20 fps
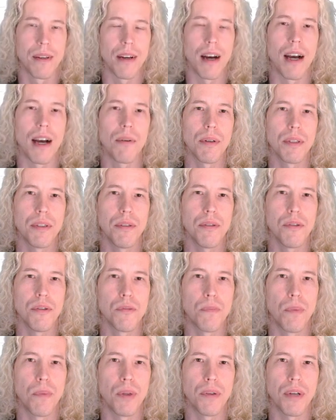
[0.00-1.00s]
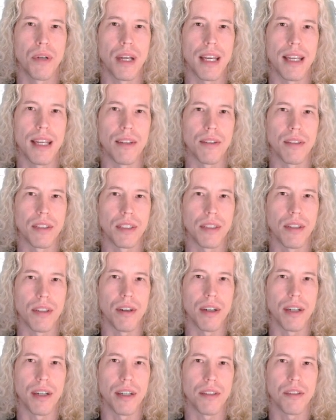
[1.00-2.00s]
I want to use blue heading on the
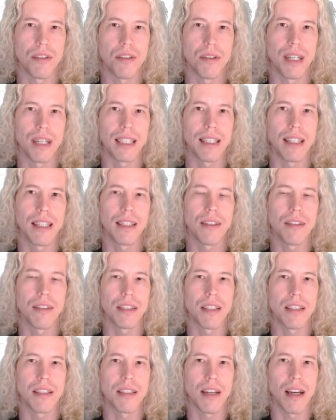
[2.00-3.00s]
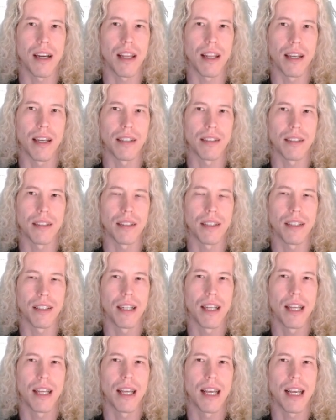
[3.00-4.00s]
card, so I click on the style icon
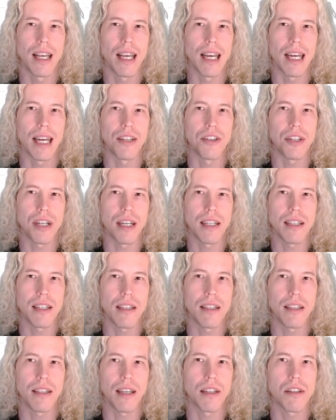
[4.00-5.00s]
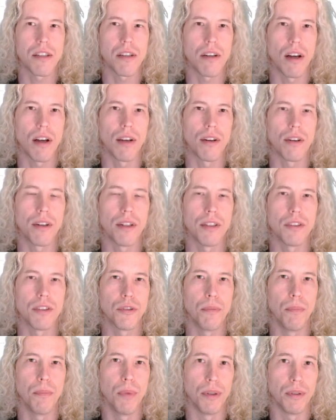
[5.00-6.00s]
and change the text color
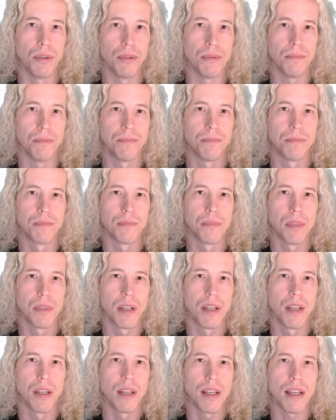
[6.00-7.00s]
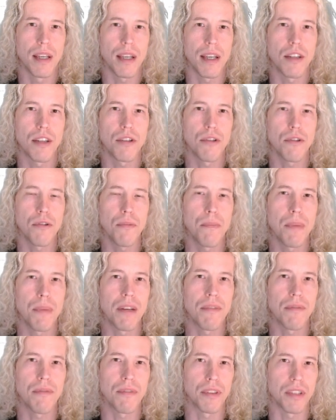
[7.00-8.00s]
to blue. It's too
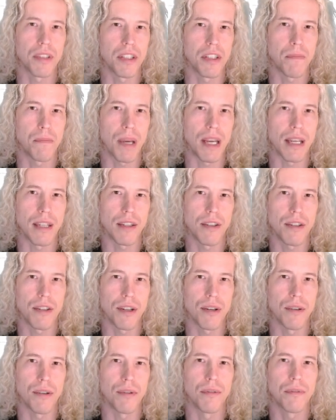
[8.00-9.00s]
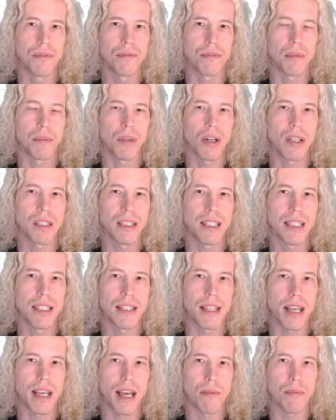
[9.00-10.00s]
big for the space, so from
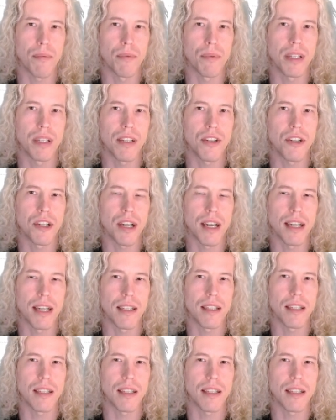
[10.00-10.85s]
Content tab we can change